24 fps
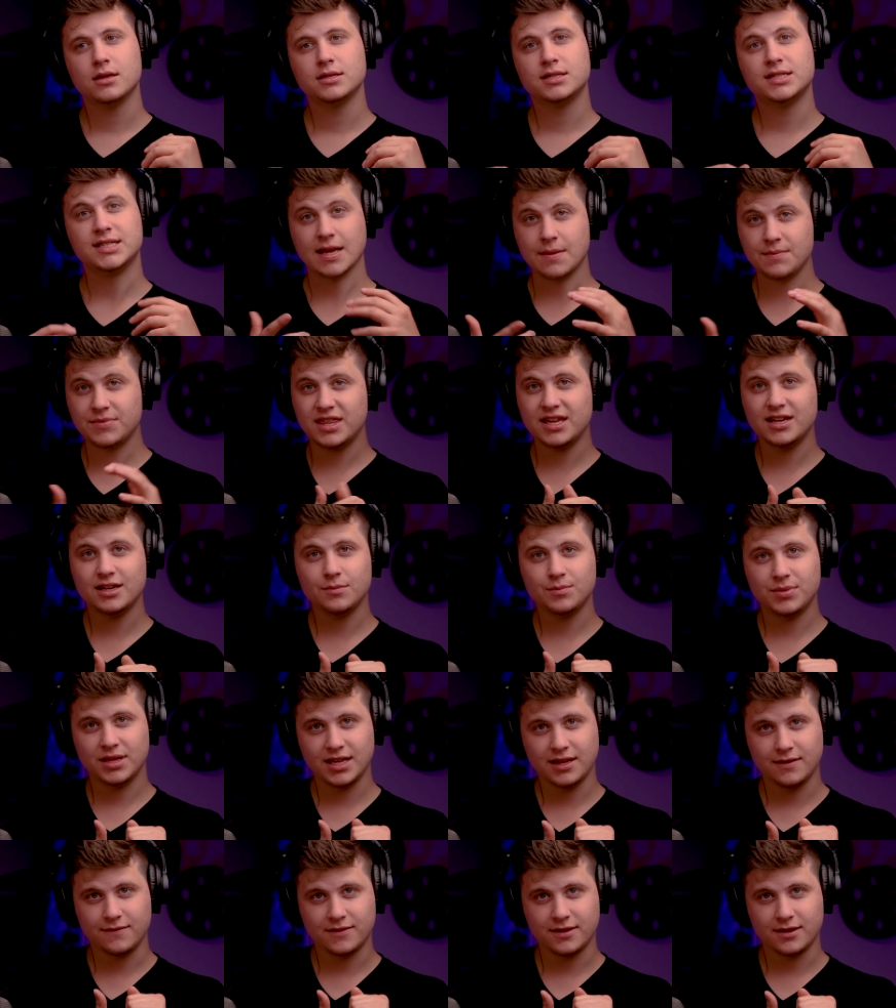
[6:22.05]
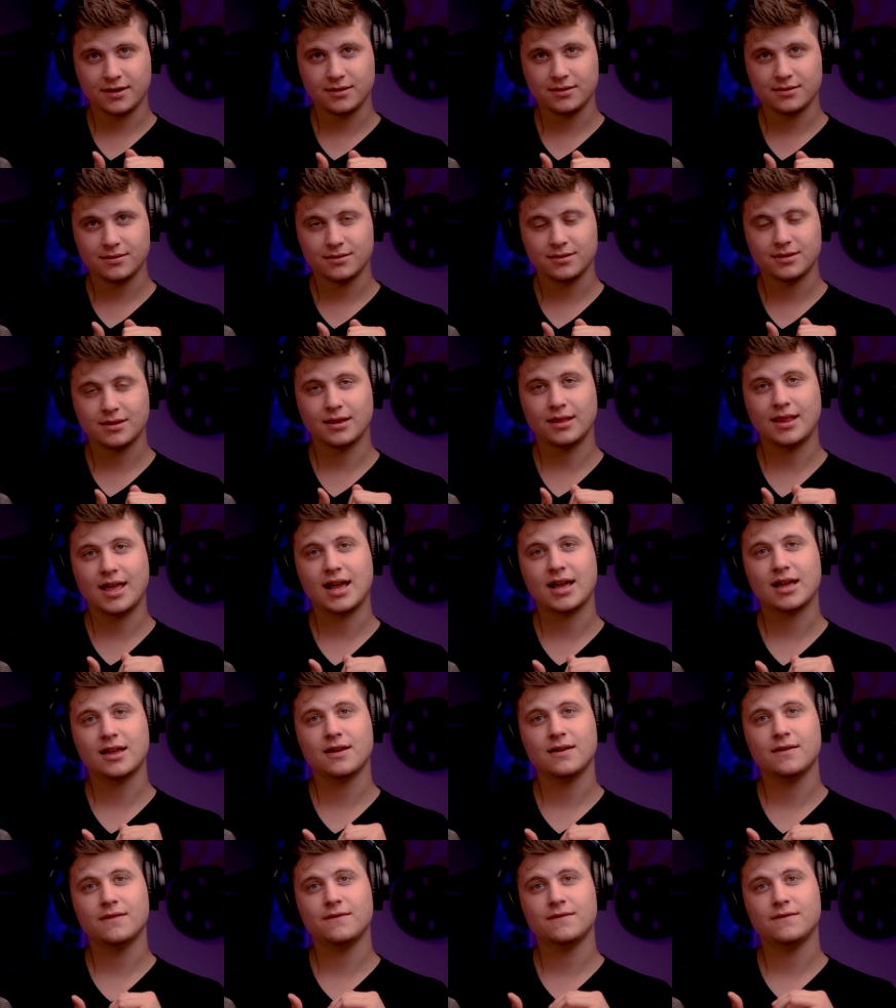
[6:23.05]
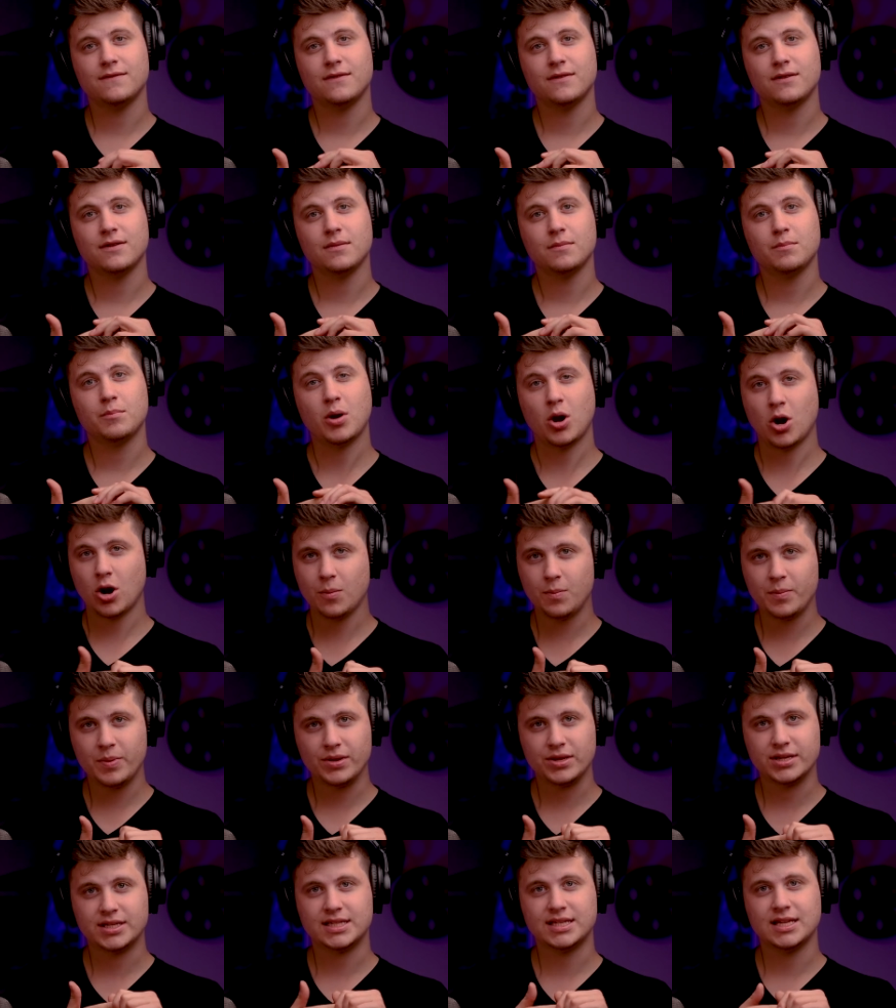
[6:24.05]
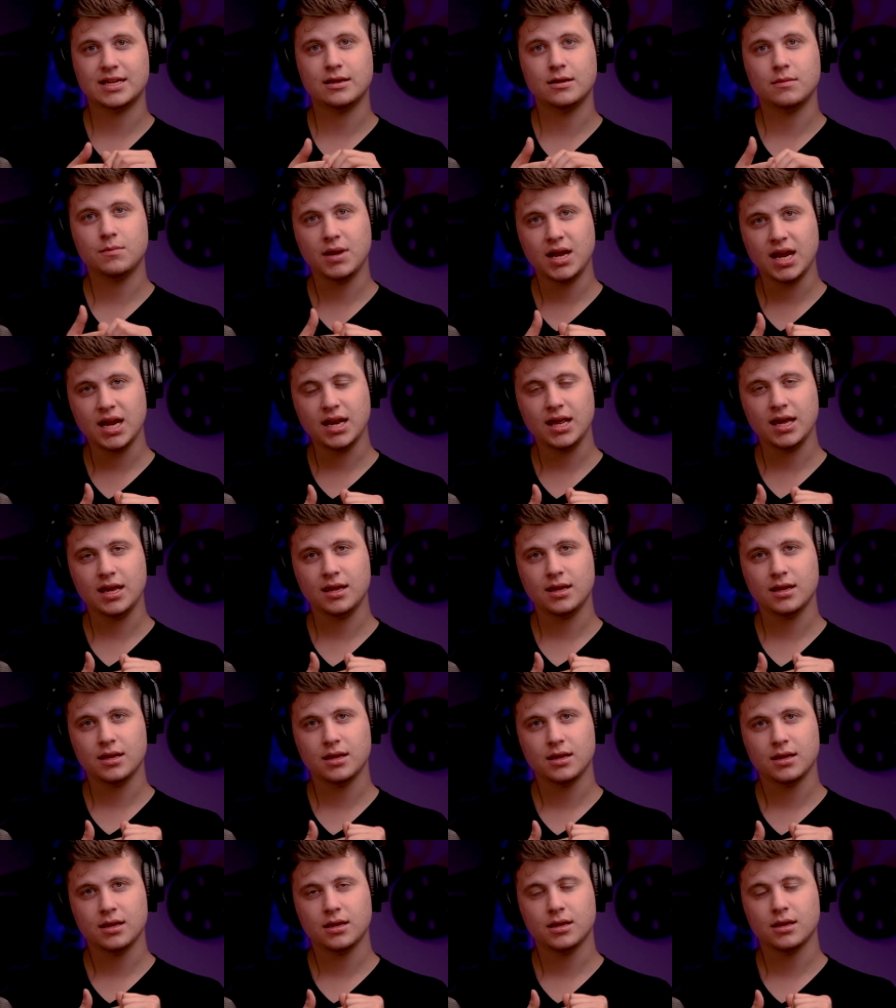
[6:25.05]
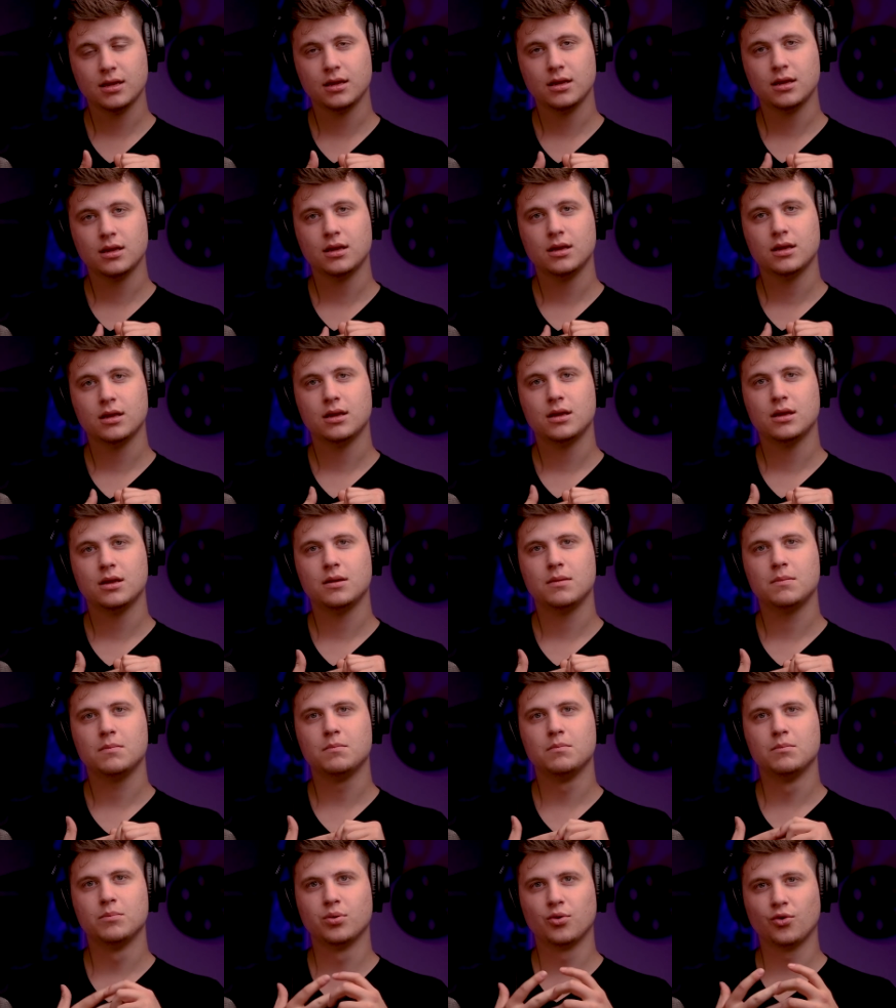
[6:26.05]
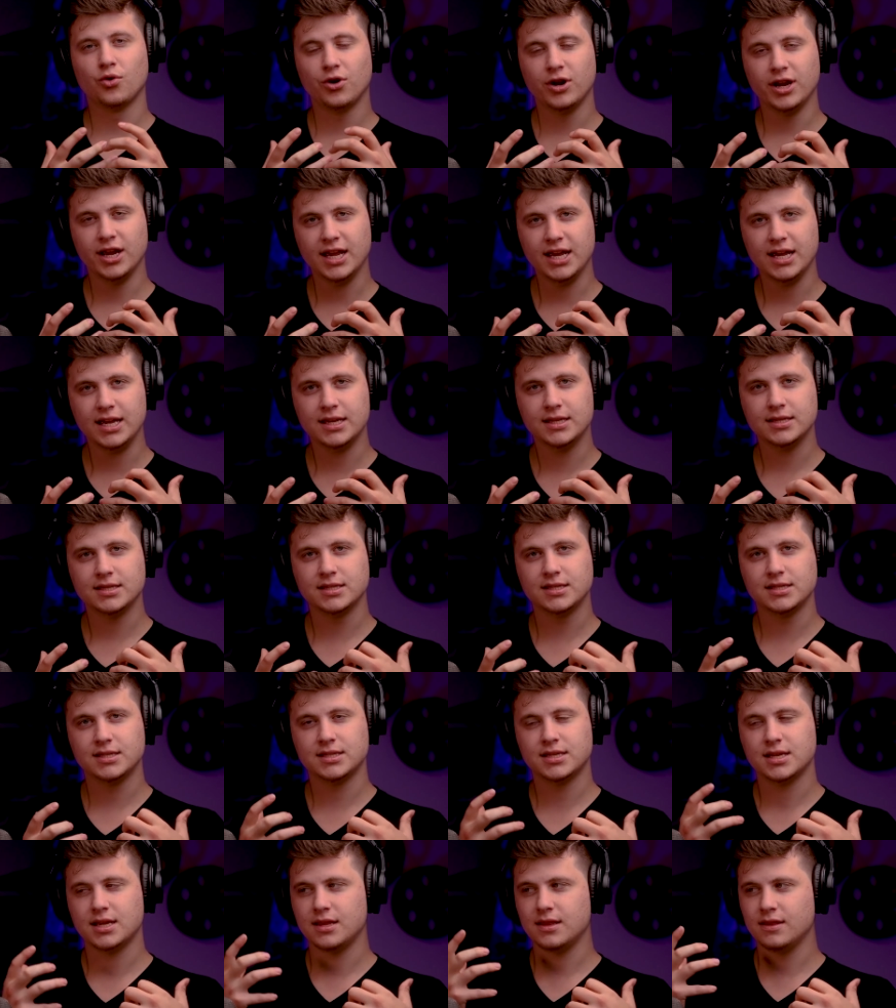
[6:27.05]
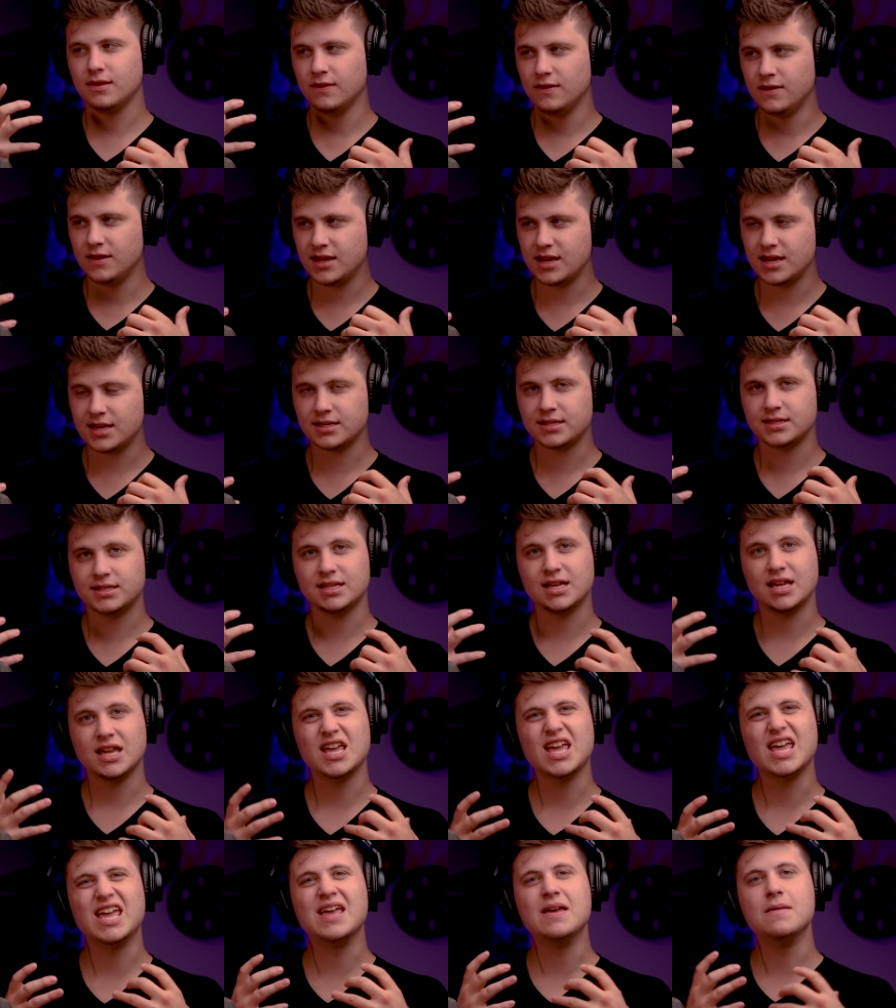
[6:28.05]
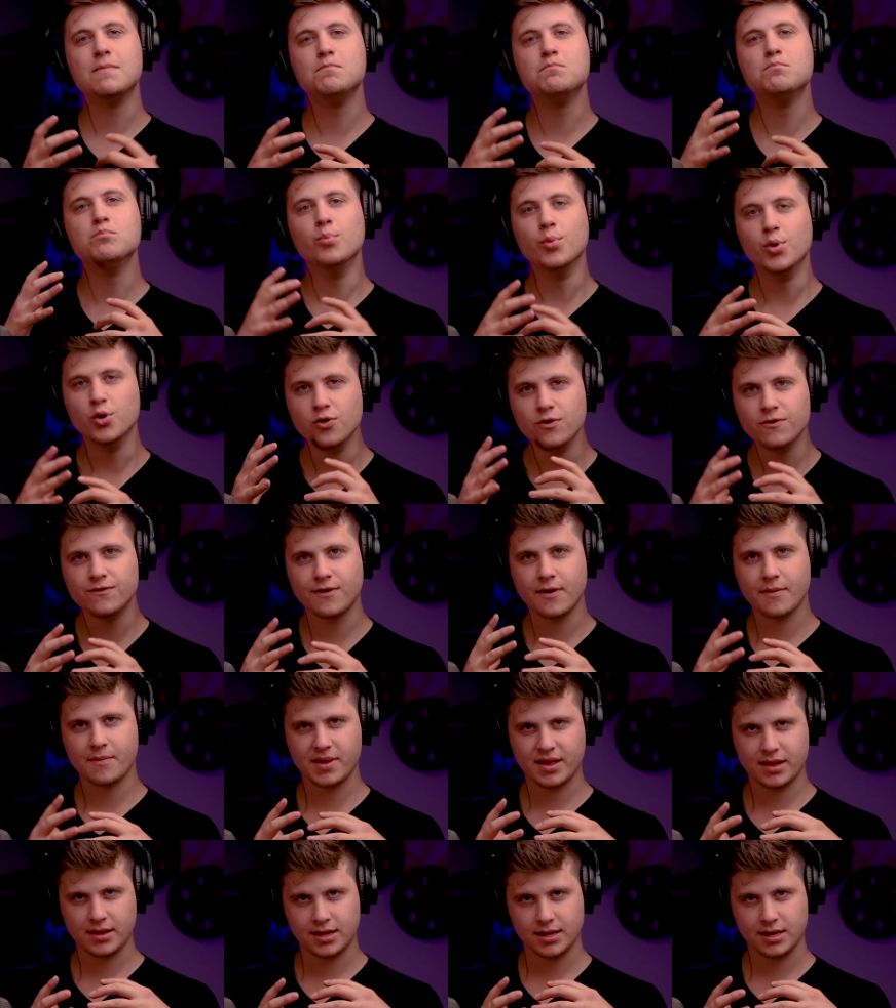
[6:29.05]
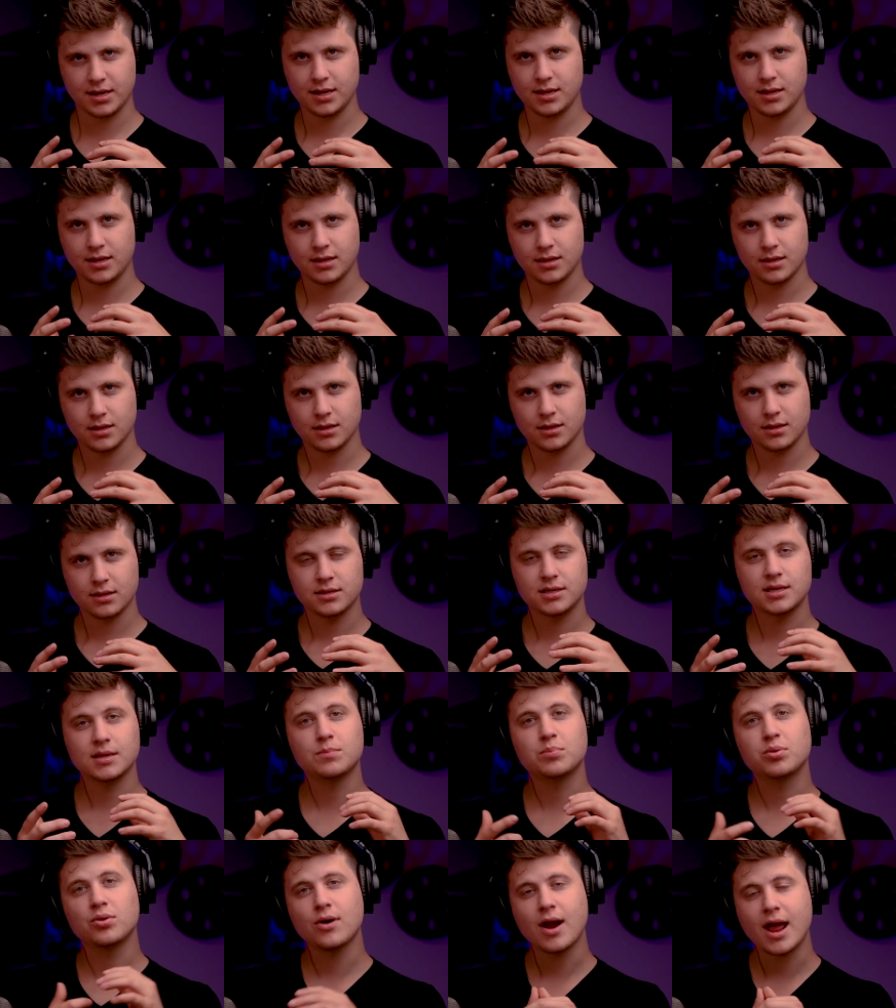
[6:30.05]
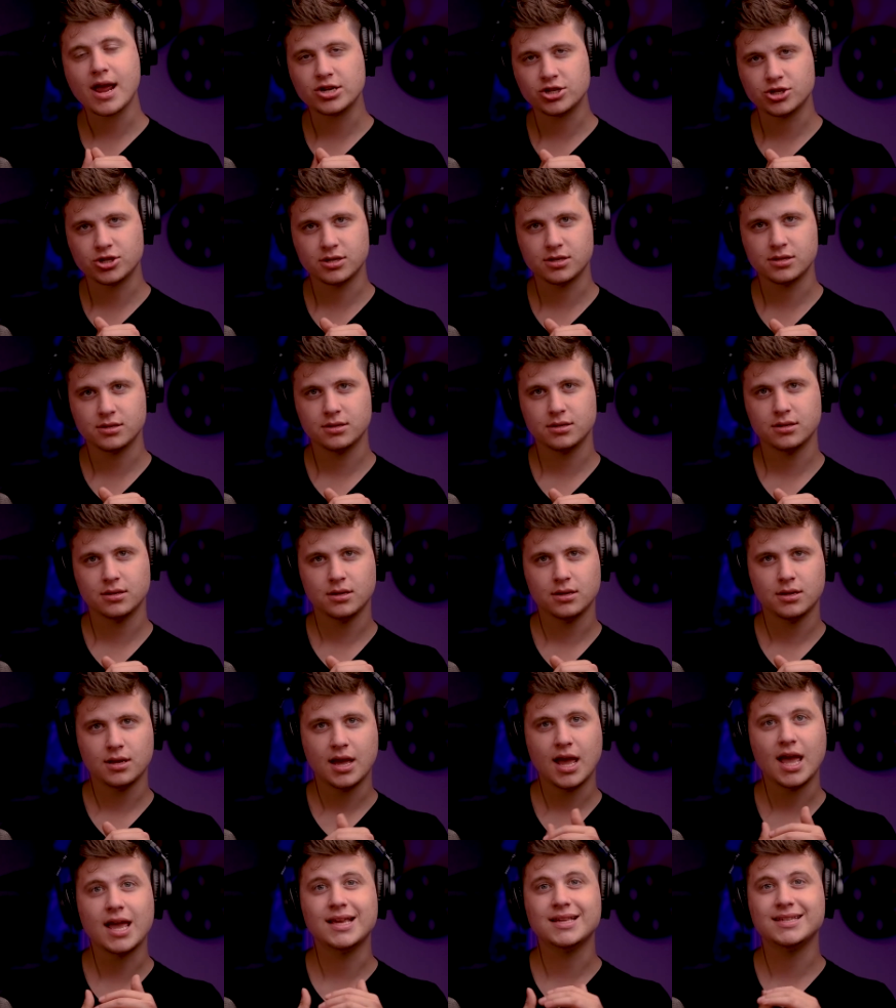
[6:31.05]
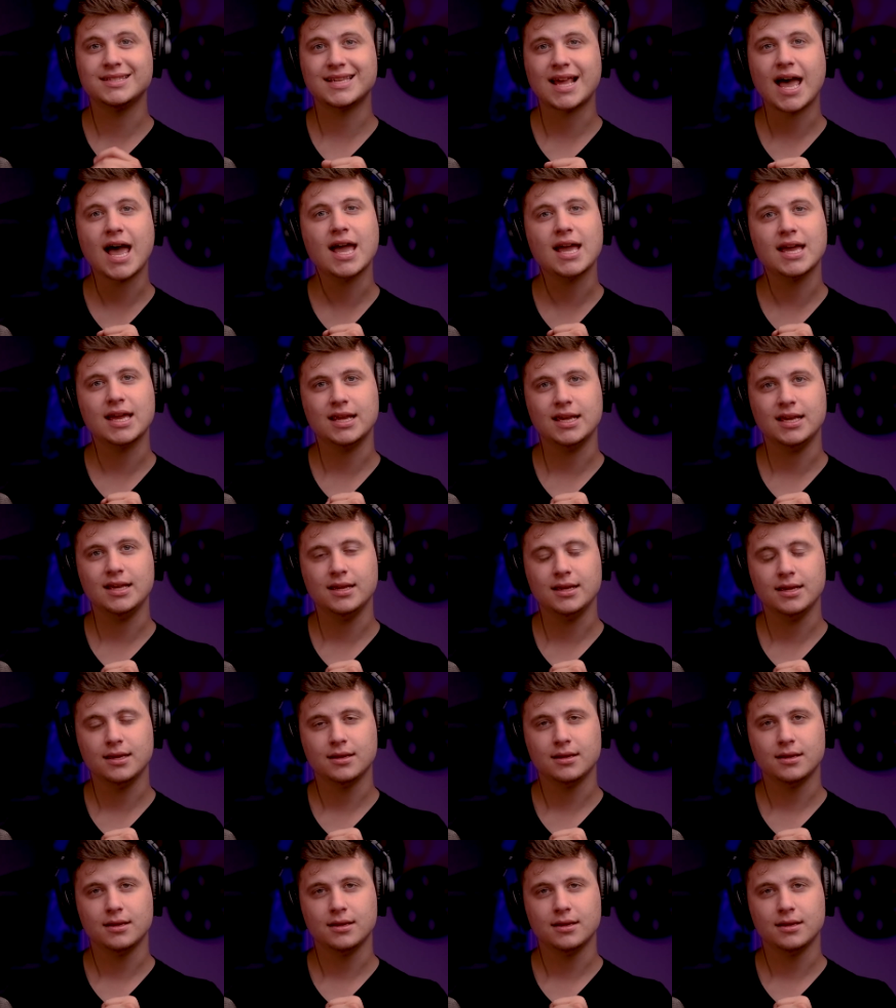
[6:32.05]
something to believe in, the lack of purpose and meaning breeds this immovability, depression, anxiety,